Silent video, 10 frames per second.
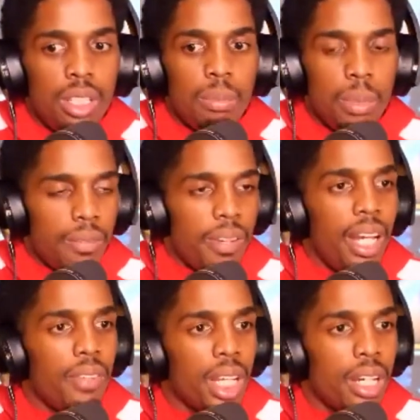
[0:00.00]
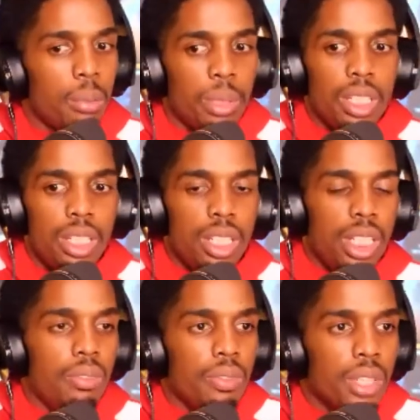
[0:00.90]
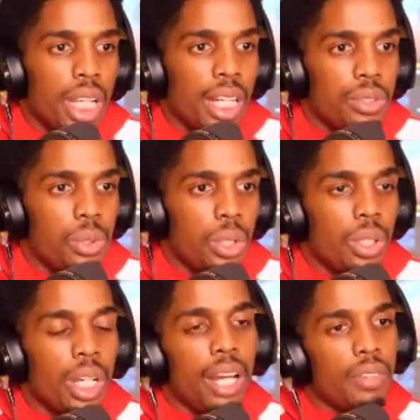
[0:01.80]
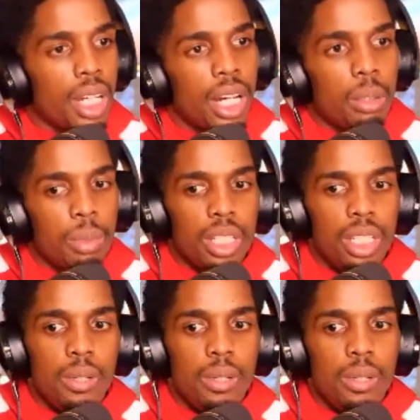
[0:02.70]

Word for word: But if I have accountability, and even for the guys who don't have accountability,